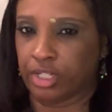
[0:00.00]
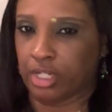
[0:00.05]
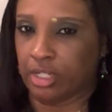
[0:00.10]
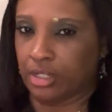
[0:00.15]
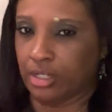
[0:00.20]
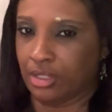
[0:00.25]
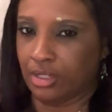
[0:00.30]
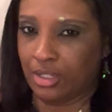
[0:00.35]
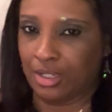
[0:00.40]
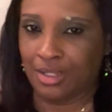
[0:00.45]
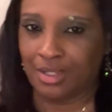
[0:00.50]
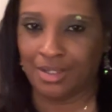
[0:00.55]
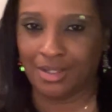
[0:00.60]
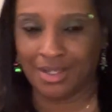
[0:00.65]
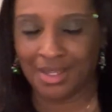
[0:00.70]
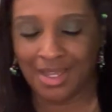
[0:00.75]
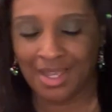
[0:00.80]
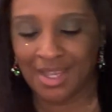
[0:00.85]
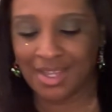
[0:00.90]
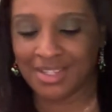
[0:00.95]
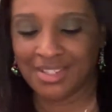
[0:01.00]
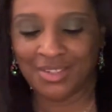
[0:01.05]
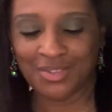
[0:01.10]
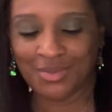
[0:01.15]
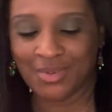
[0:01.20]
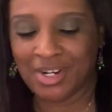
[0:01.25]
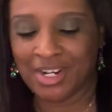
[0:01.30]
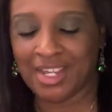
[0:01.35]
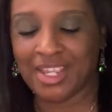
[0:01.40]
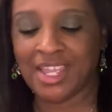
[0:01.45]
This is
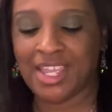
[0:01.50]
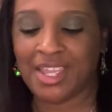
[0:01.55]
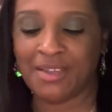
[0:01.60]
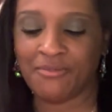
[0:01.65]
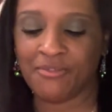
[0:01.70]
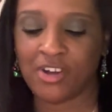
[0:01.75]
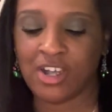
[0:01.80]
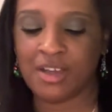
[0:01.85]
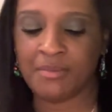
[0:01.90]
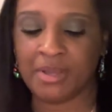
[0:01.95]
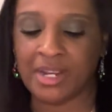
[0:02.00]
where it came from,